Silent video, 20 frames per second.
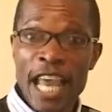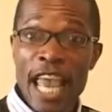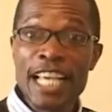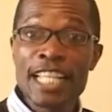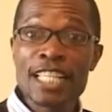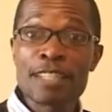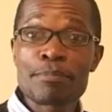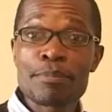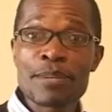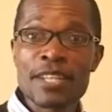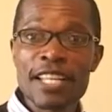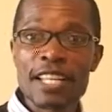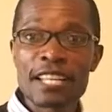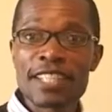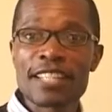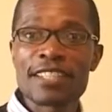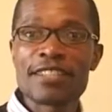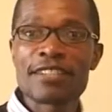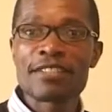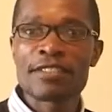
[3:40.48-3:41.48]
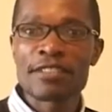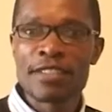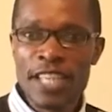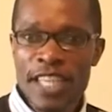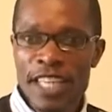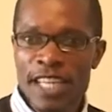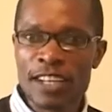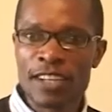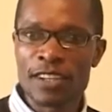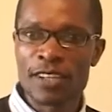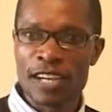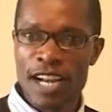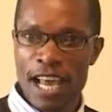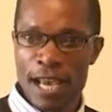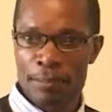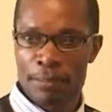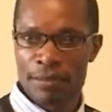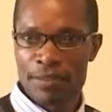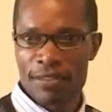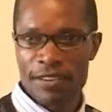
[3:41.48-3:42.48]
experiences zero
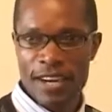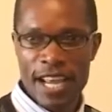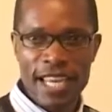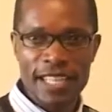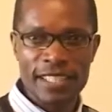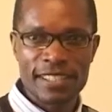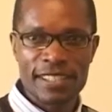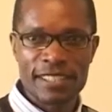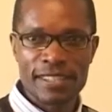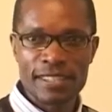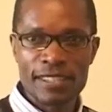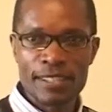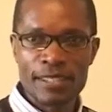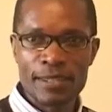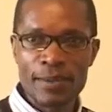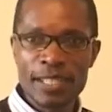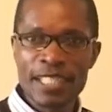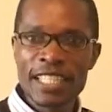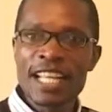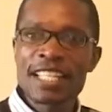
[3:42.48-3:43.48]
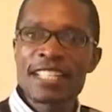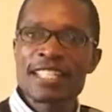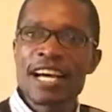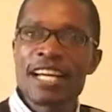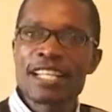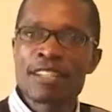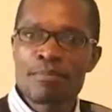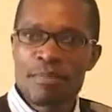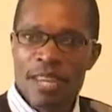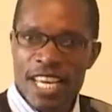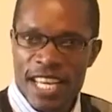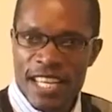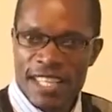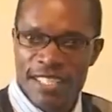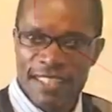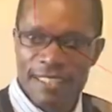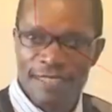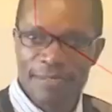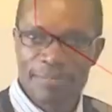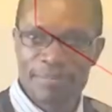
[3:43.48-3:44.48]
lapse rate. What does that
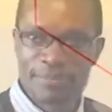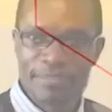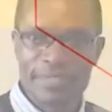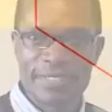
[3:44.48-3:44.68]
mean?